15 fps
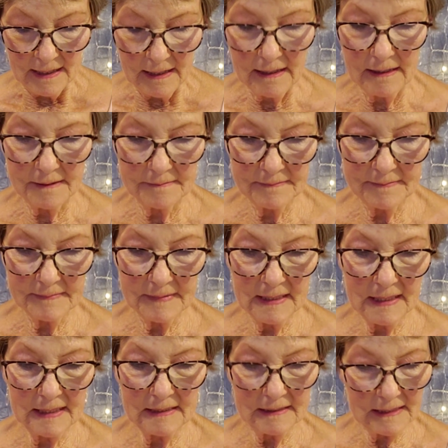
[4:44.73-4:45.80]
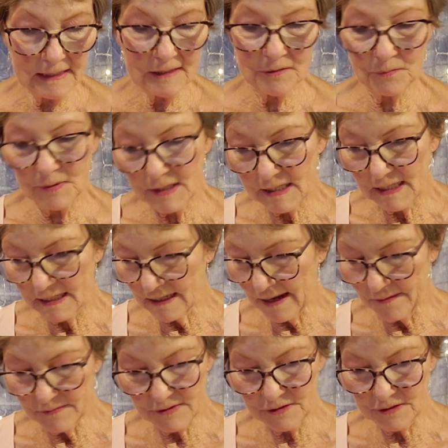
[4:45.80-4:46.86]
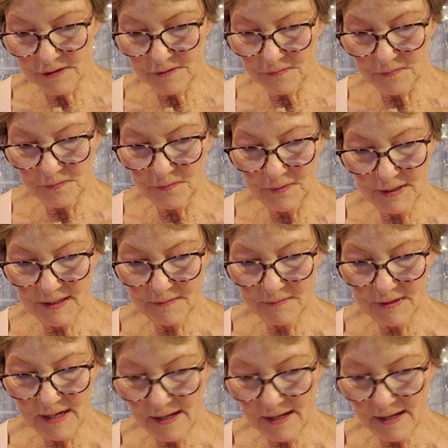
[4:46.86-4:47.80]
And this reading, I was just, when